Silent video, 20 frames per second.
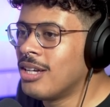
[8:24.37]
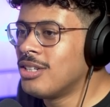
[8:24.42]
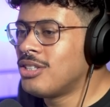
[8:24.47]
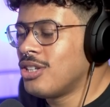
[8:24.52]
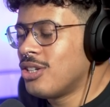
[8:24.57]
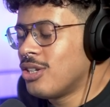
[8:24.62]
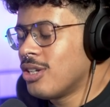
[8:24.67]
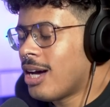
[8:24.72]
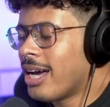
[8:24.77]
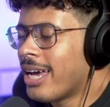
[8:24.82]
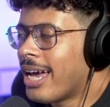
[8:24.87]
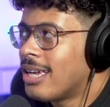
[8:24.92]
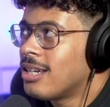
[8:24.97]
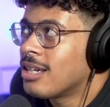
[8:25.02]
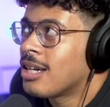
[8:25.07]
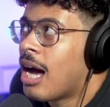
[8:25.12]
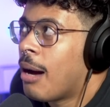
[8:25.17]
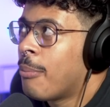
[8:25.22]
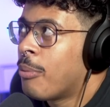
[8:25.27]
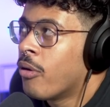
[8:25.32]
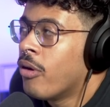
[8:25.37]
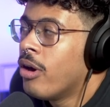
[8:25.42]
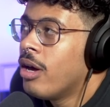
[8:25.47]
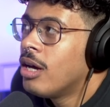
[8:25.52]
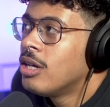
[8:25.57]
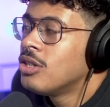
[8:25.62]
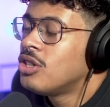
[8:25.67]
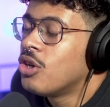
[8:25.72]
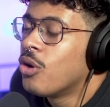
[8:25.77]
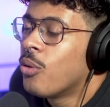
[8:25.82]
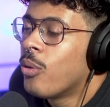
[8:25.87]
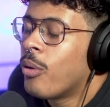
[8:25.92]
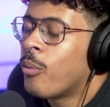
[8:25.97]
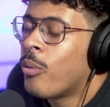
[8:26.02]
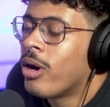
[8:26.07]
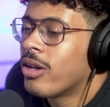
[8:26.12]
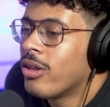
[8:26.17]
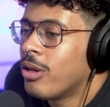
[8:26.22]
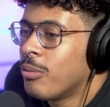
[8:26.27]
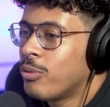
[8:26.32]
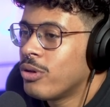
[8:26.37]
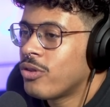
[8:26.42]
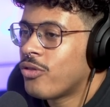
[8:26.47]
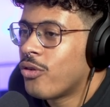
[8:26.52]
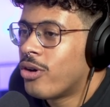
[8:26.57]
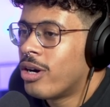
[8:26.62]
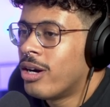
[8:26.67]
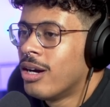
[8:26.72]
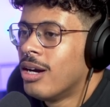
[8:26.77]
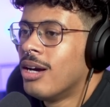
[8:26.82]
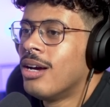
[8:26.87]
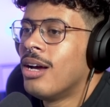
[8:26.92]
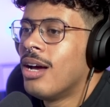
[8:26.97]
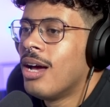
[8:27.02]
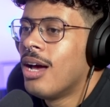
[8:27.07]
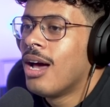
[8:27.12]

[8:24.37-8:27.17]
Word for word: Do you, I had a couple. Do you know what one of them was for? What?